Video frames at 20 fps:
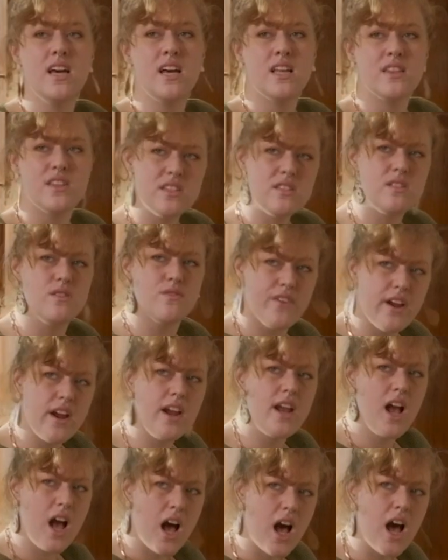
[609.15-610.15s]
this is a
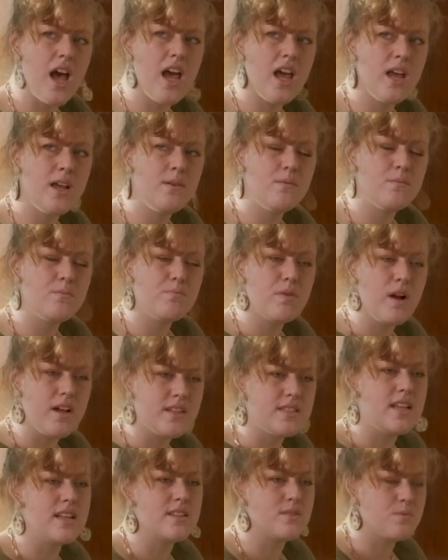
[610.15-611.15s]
very high
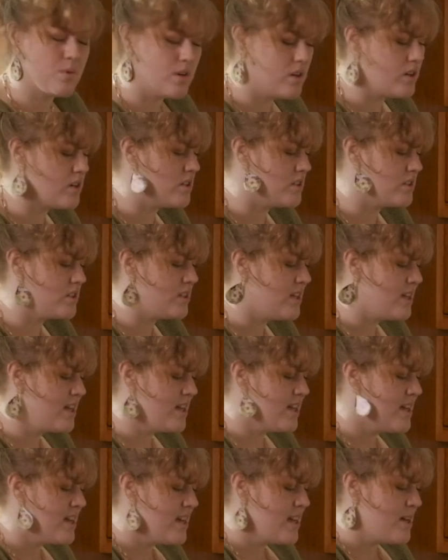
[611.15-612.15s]
process world.
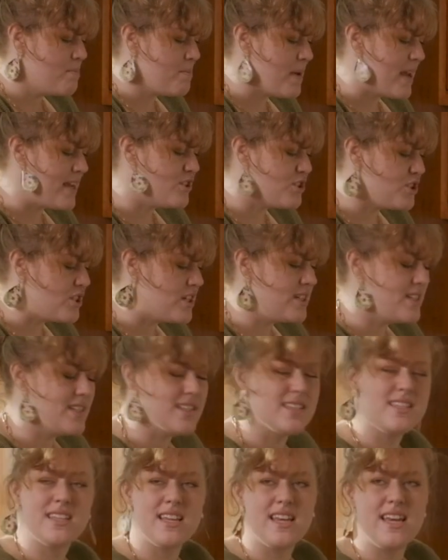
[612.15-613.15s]
Patience,